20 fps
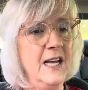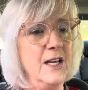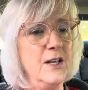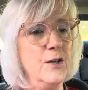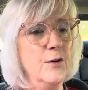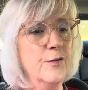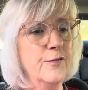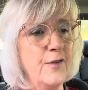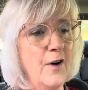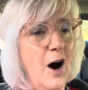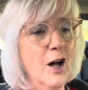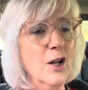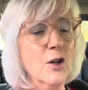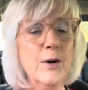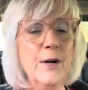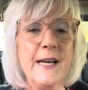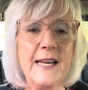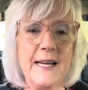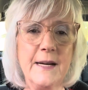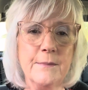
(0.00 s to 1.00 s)
You
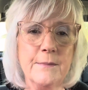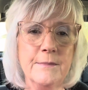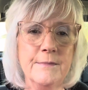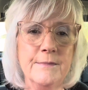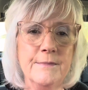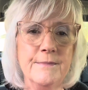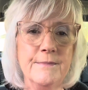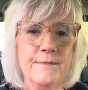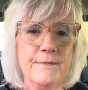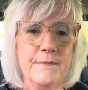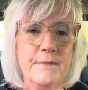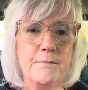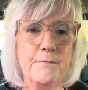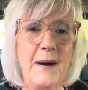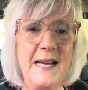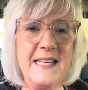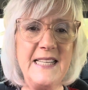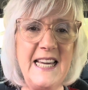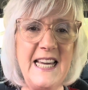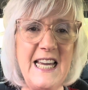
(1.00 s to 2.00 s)
follow him
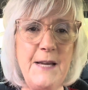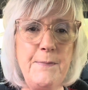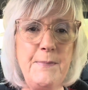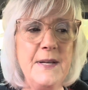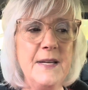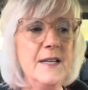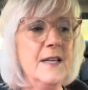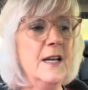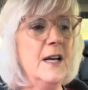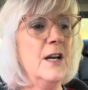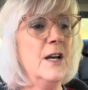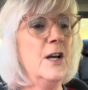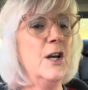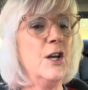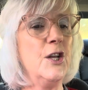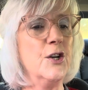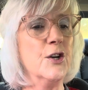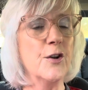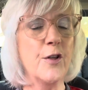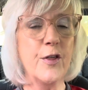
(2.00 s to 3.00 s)
by keeping
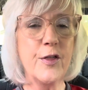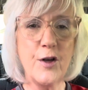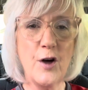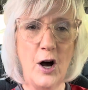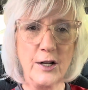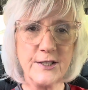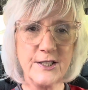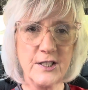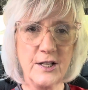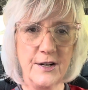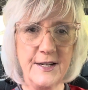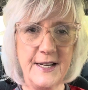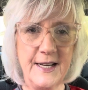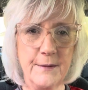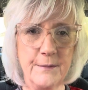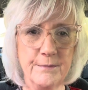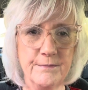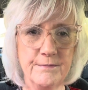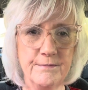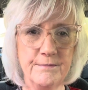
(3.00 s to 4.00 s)
your thoughts on
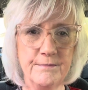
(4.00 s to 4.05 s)
him